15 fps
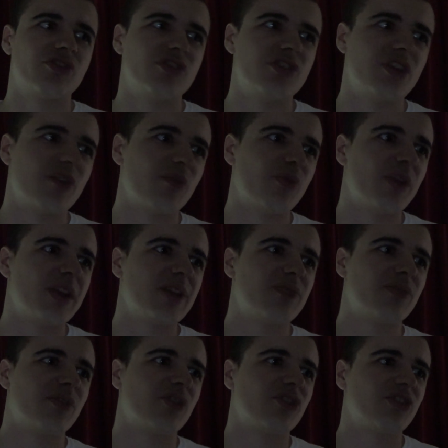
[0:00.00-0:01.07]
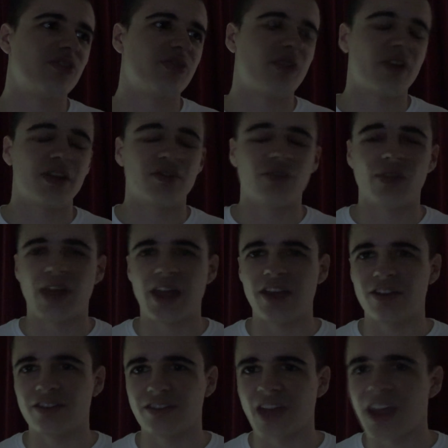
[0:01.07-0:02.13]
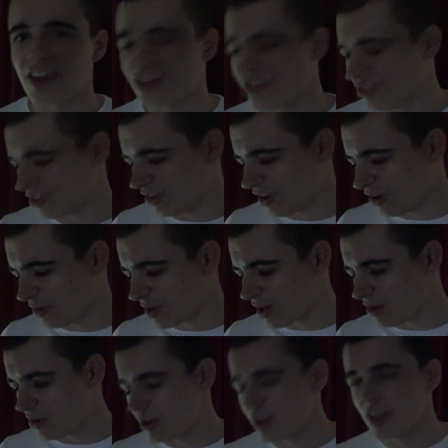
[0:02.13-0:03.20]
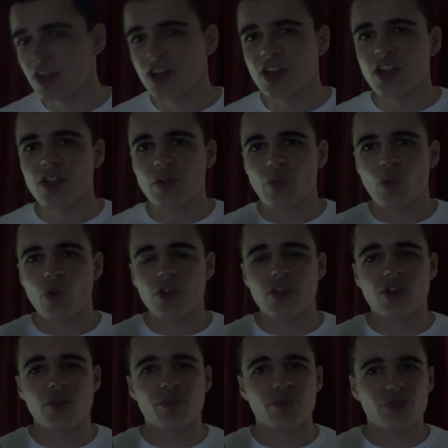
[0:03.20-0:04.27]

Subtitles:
you know, really for a survival end of days scenario, what you could